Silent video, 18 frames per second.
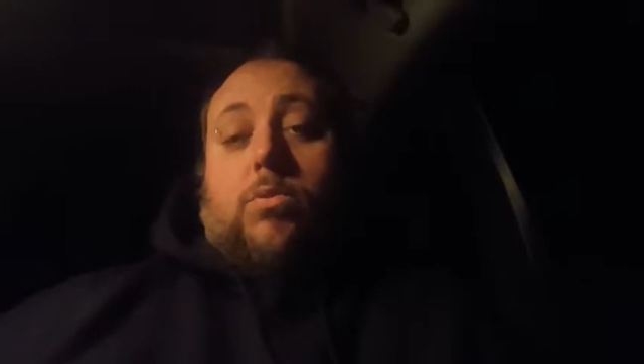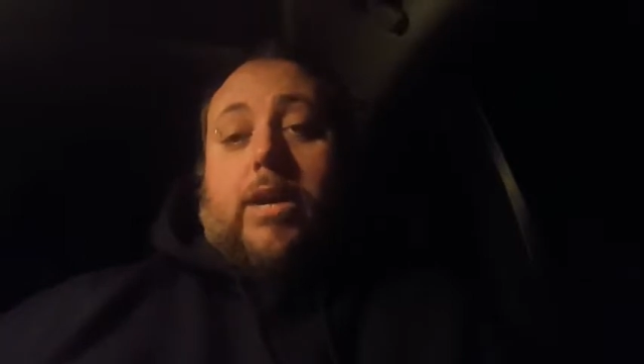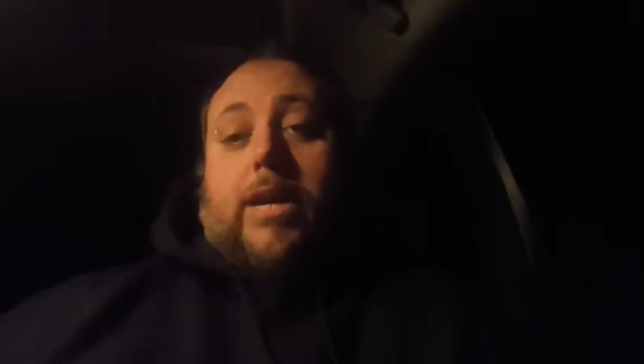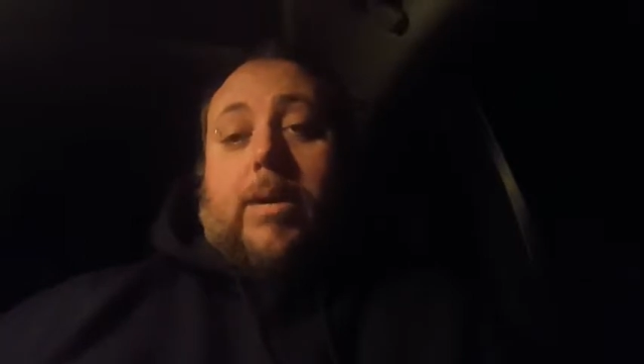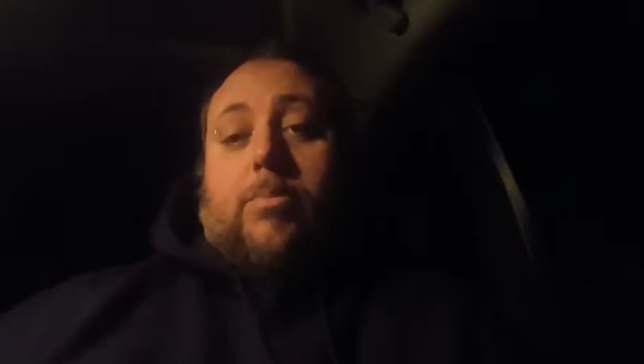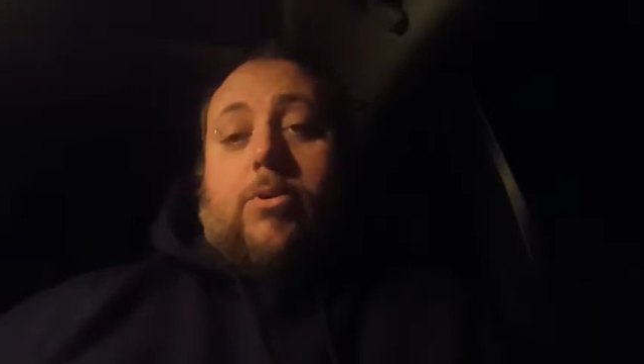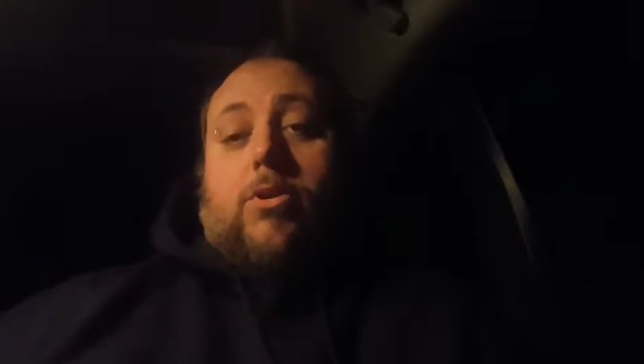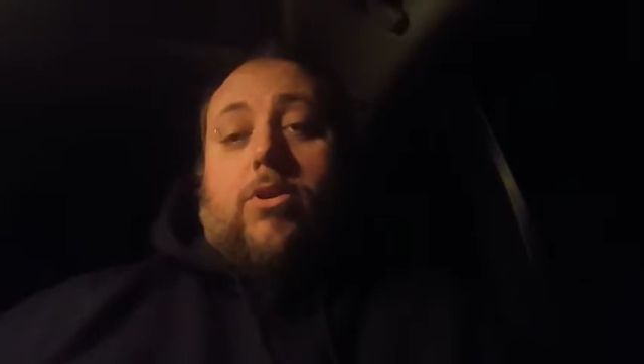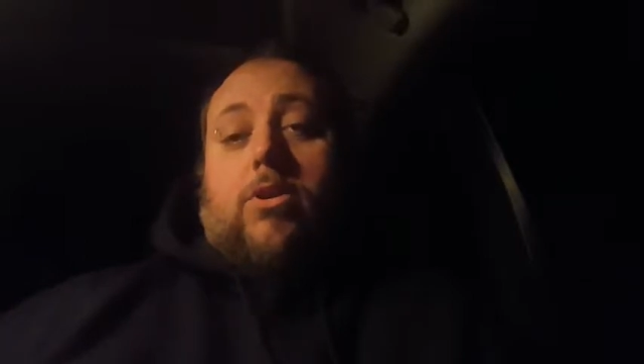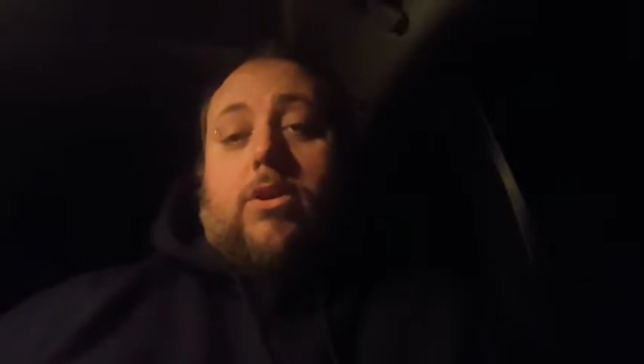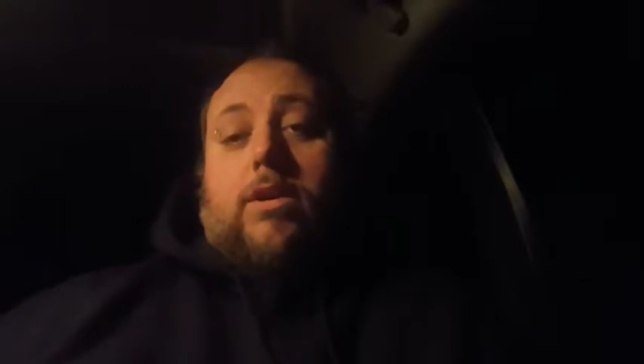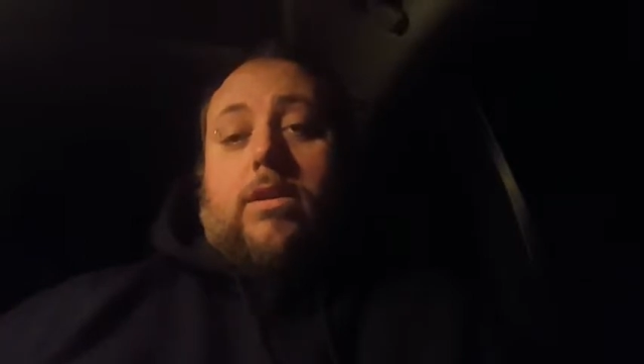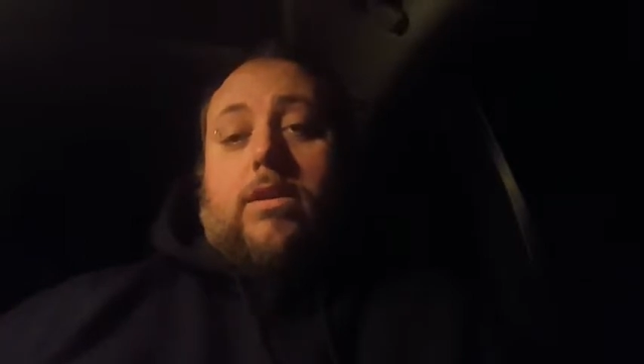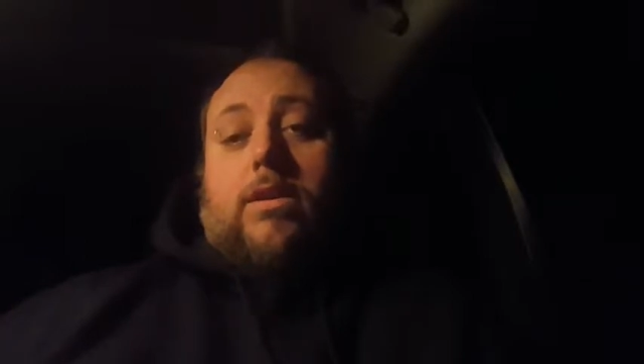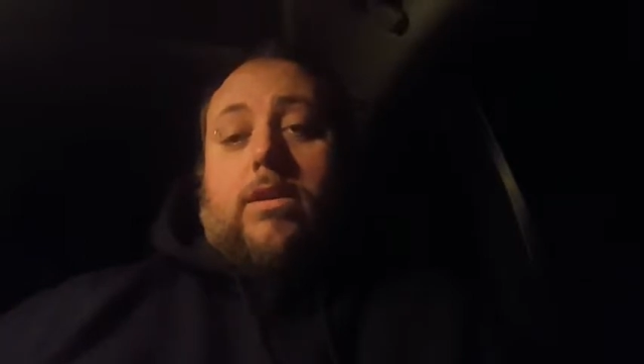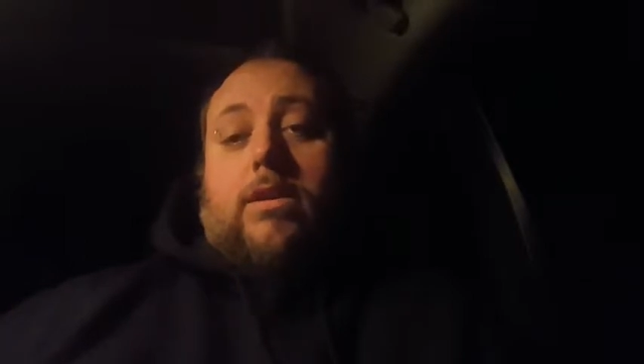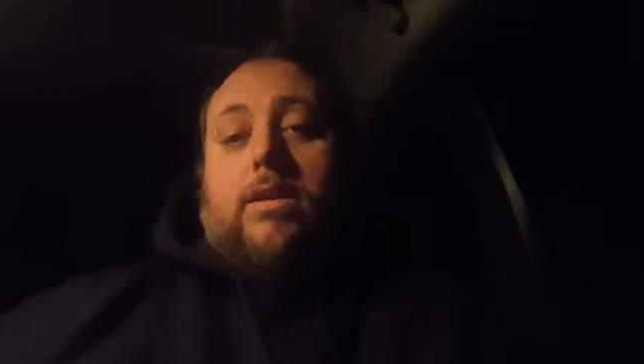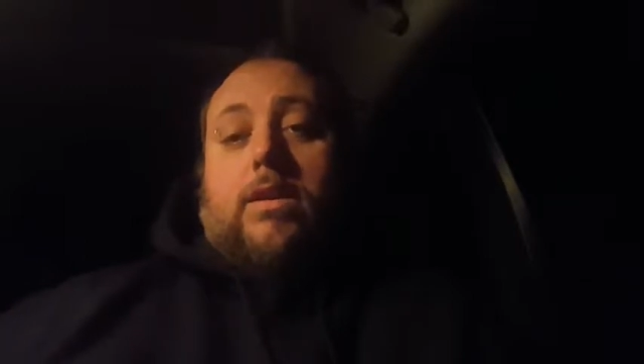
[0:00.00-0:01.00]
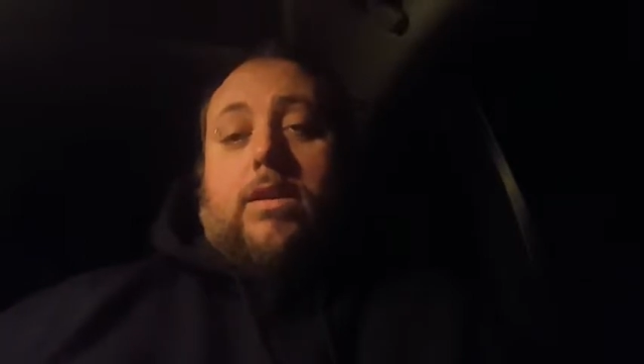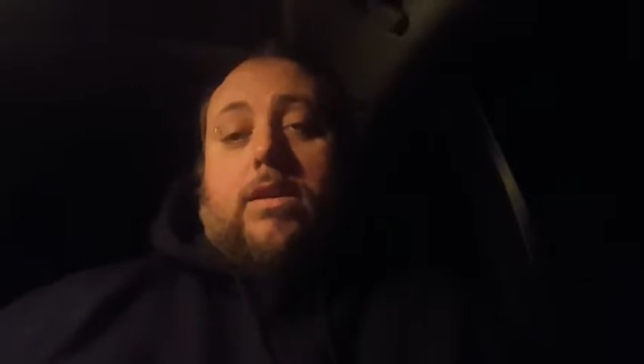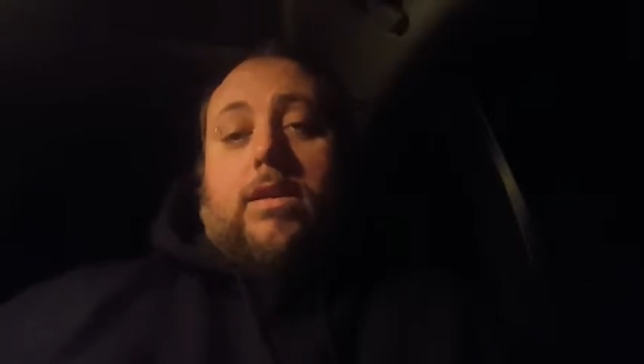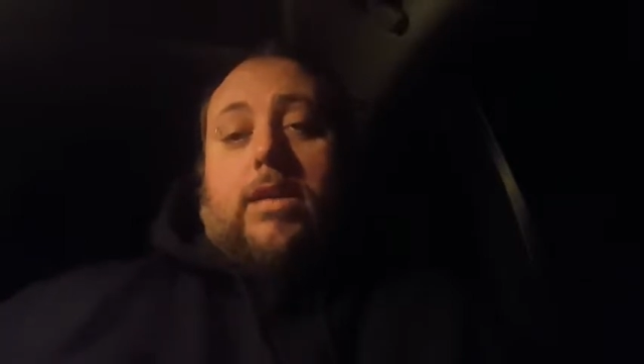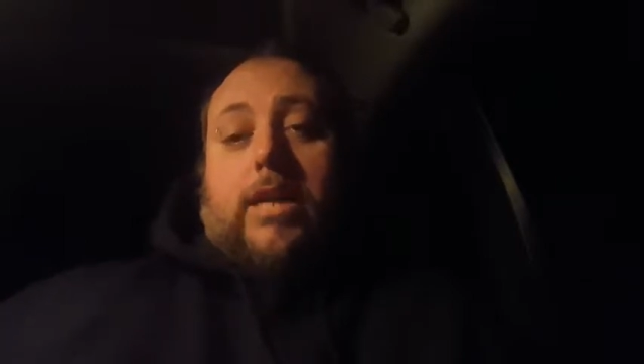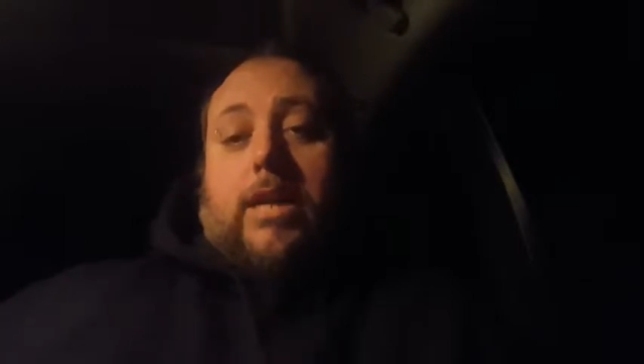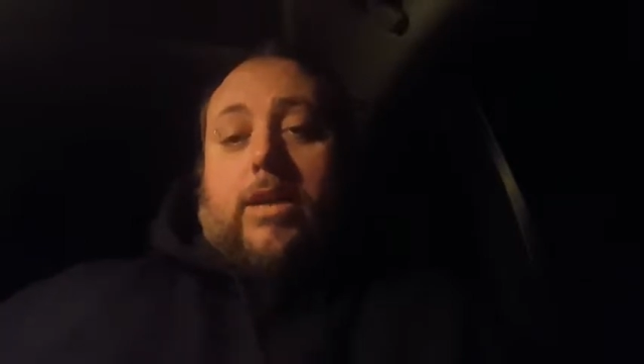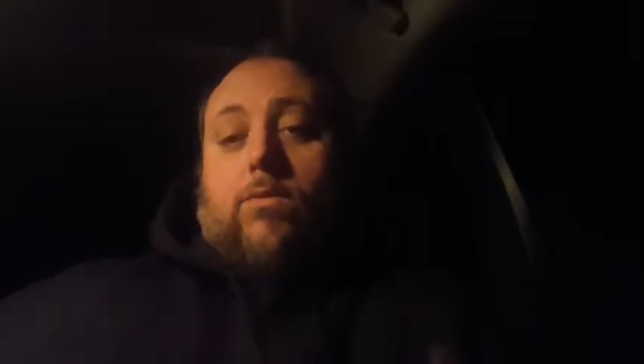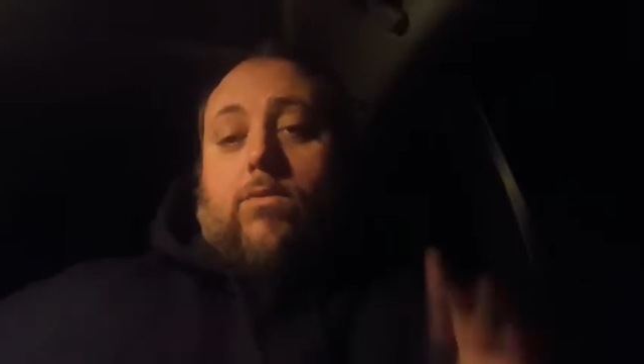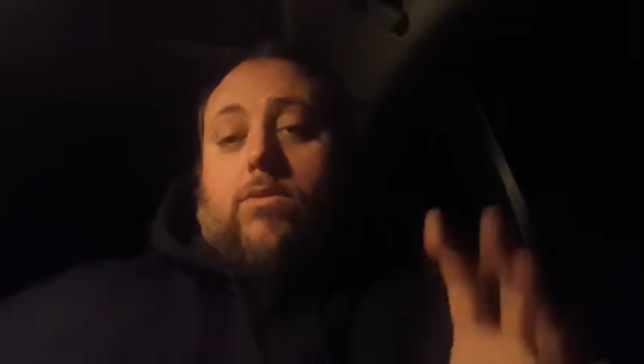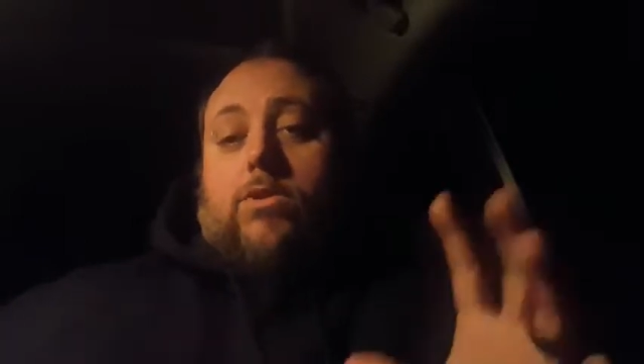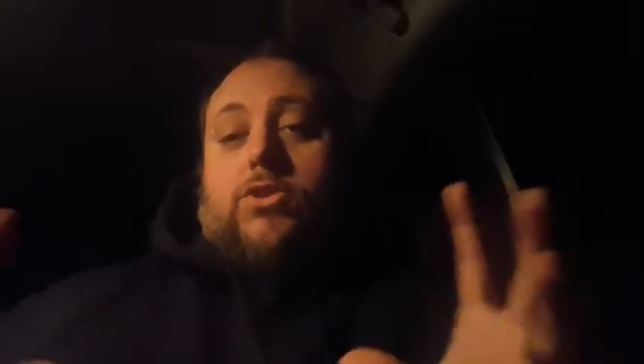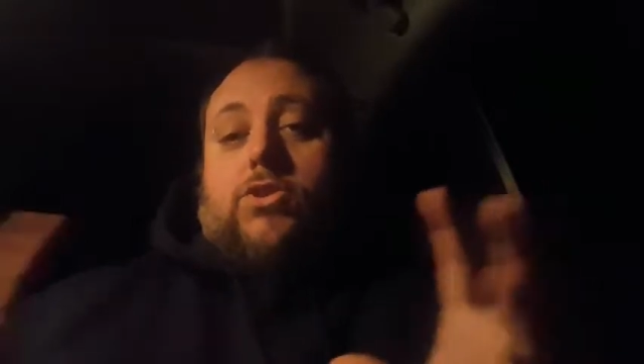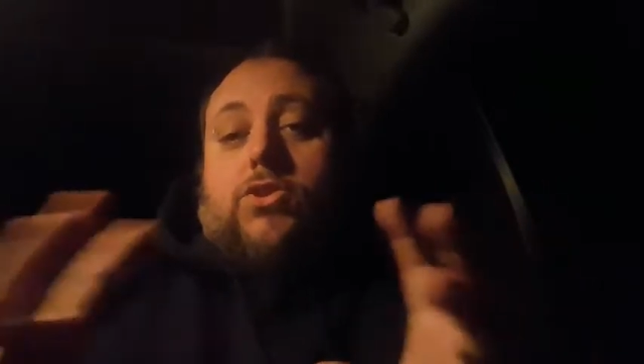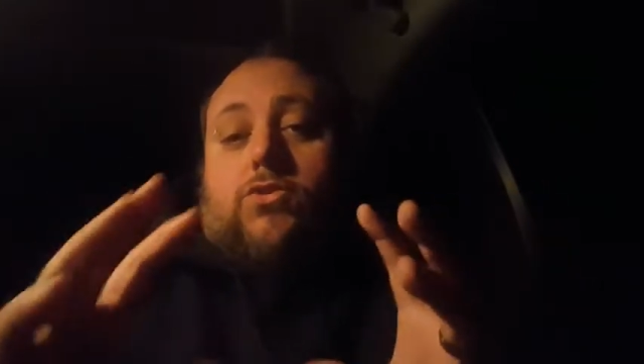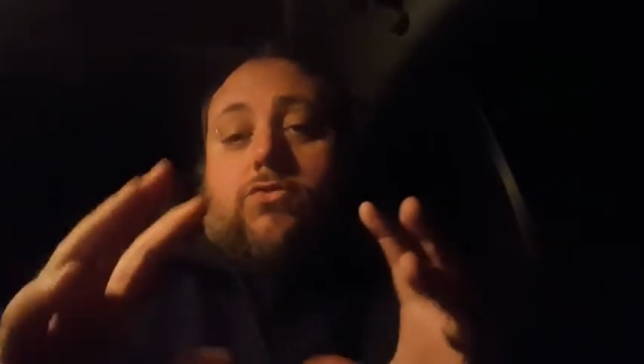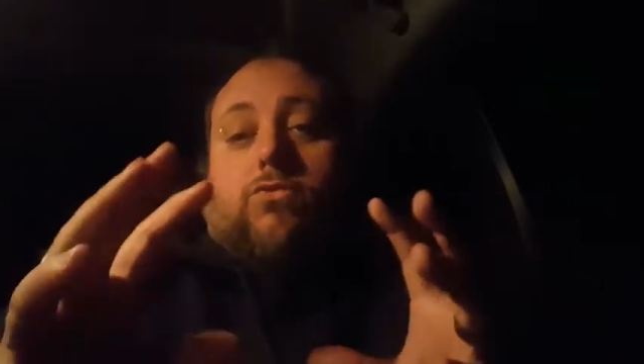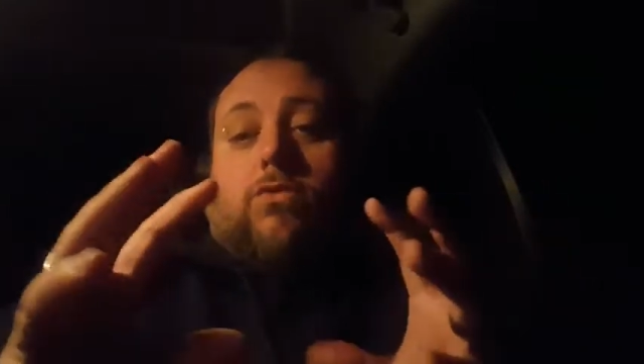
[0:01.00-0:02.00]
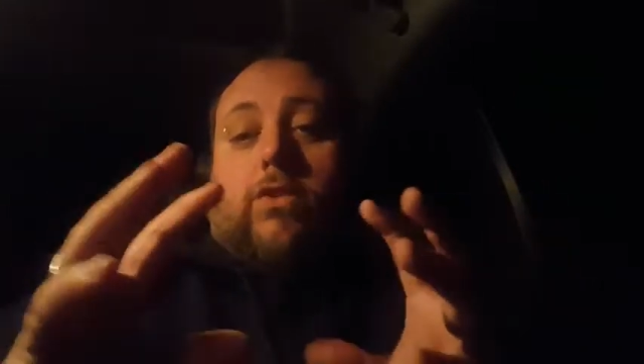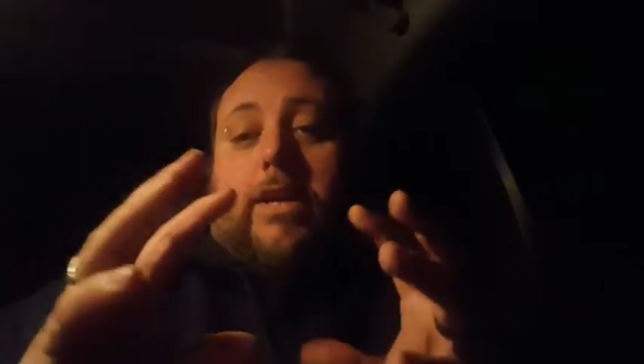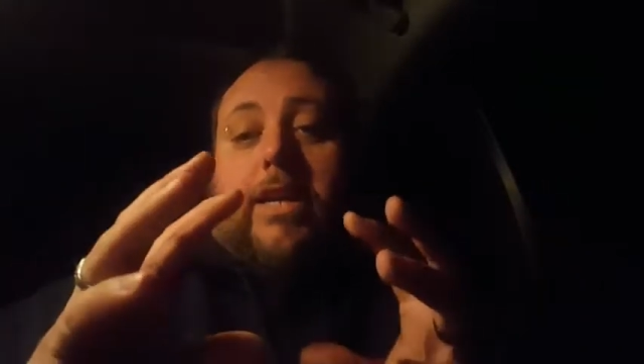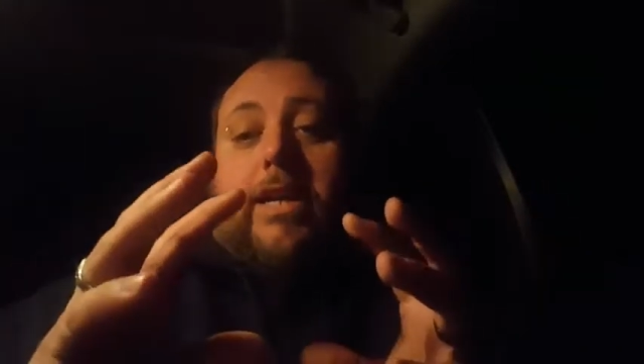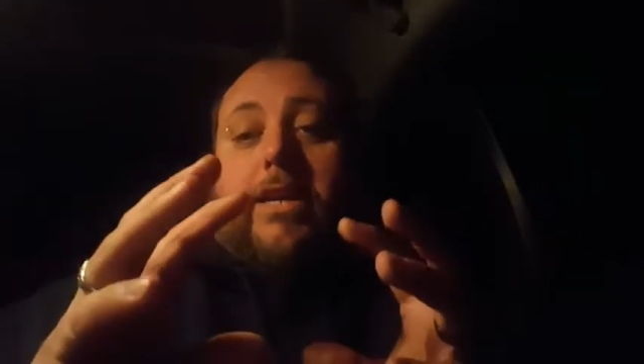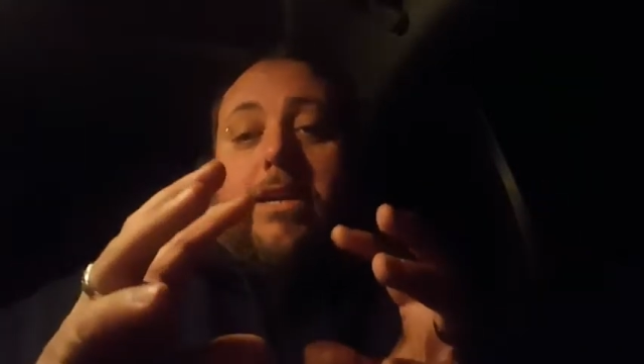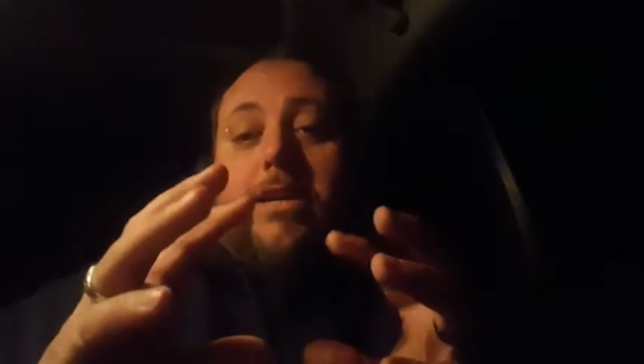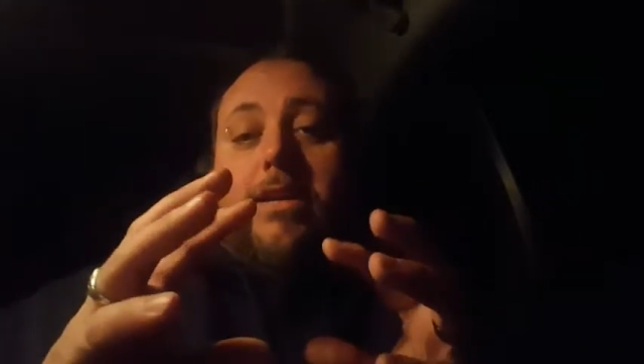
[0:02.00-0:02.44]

app on, it would shrink.